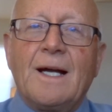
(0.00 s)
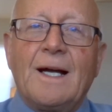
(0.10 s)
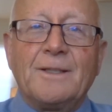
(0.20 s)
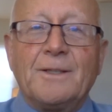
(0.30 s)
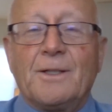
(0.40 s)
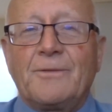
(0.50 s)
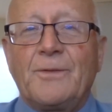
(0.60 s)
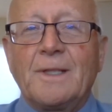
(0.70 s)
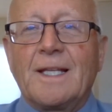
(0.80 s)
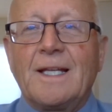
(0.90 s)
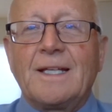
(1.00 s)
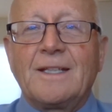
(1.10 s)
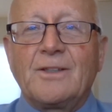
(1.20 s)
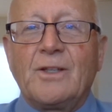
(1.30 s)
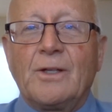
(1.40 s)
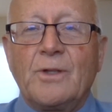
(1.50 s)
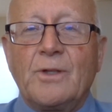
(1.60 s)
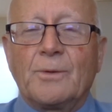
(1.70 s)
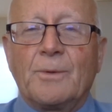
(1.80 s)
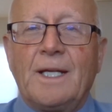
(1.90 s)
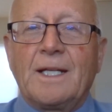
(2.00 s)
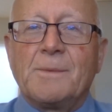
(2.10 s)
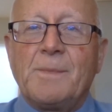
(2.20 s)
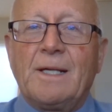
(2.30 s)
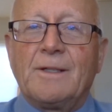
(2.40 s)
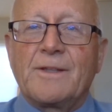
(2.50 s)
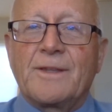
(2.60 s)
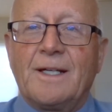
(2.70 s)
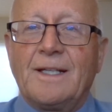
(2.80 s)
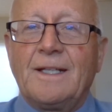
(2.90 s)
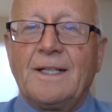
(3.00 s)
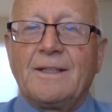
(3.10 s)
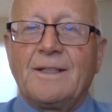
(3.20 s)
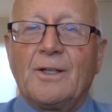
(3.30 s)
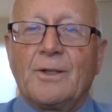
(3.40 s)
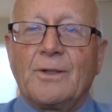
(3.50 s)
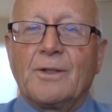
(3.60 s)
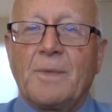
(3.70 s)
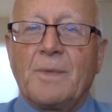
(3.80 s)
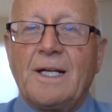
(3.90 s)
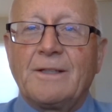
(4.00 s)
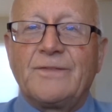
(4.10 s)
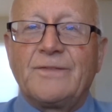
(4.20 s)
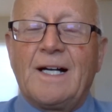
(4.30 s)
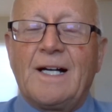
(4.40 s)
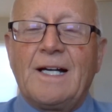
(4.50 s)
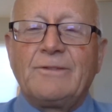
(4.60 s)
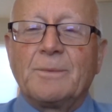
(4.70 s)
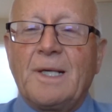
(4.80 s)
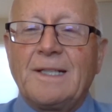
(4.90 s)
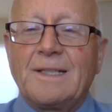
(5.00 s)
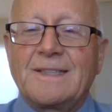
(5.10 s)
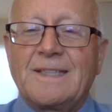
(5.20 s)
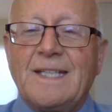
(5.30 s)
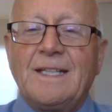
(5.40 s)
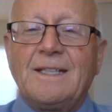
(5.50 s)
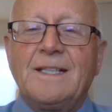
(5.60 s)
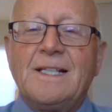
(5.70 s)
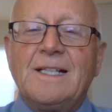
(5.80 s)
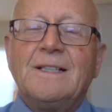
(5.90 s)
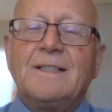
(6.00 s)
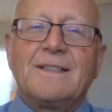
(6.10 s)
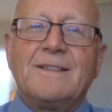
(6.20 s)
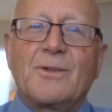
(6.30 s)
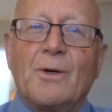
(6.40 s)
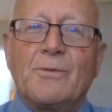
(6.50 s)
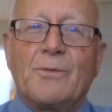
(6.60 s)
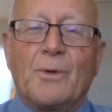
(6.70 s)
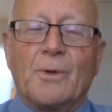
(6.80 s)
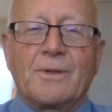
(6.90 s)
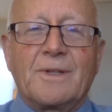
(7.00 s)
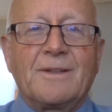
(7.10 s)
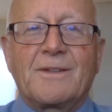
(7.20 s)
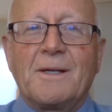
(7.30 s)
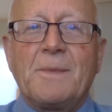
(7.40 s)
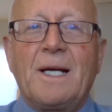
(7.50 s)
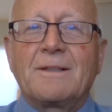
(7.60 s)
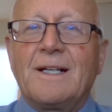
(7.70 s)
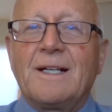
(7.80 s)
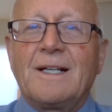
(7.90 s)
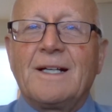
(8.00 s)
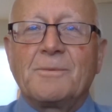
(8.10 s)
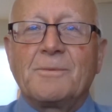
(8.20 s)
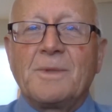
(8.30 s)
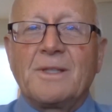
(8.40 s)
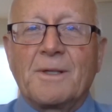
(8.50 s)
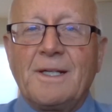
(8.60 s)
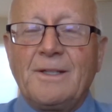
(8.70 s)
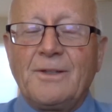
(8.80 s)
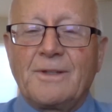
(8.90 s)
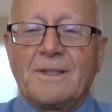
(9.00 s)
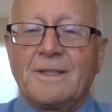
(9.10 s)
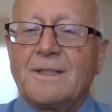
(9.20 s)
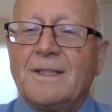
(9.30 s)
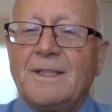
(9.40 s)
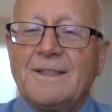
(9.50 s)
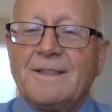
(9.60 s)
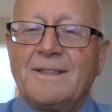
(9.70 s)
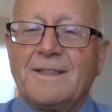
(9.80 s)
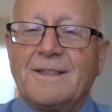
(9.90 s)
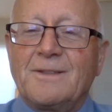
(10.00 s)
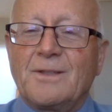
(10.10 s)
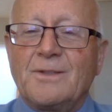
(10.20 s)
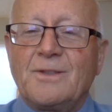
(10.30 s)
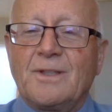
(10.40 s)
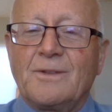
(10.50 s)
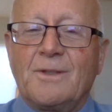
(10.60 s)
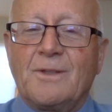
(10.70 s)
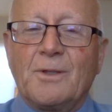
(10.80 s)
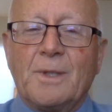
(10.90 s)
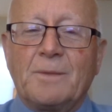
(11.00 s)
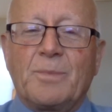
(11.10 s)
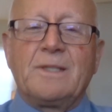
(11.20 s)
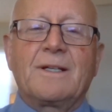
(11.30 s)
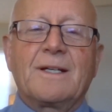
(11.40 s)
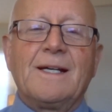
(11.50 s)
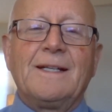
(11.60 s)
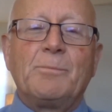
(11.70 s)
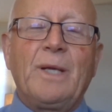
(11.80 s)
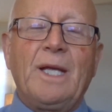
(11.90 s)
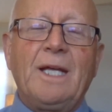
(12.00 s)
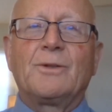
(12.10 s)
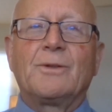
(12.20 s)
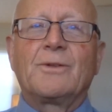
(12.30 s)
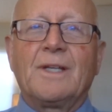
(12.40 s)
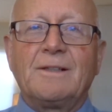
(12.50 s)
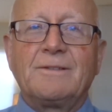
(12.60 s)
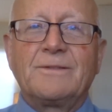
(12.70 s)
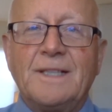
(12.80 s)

I don't know. I feel like you, you know you're running a marathon, and you know you're mile five, you're mile ten, and so forth. And somehow God gives me the grace to to to just do it. But you kind of pace yourself.